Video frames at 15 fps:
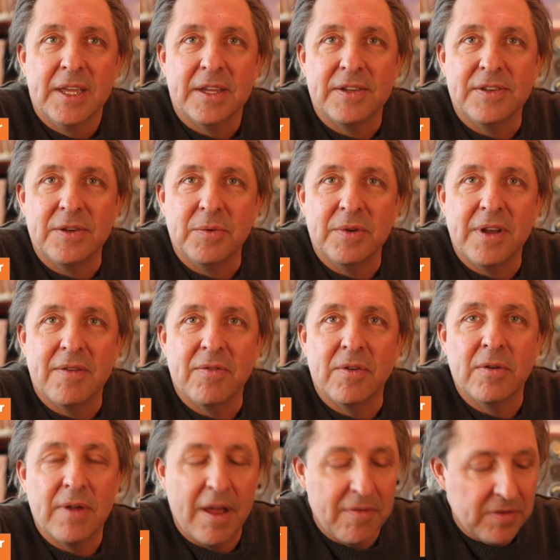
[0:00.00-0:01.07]
because you would
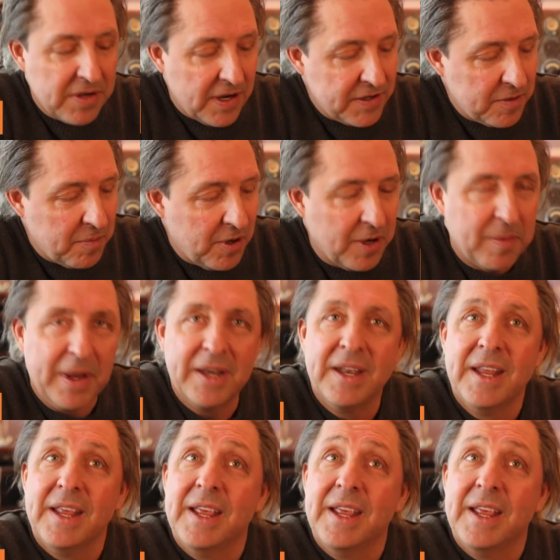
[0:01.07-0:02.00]
never advertise at Burning Man.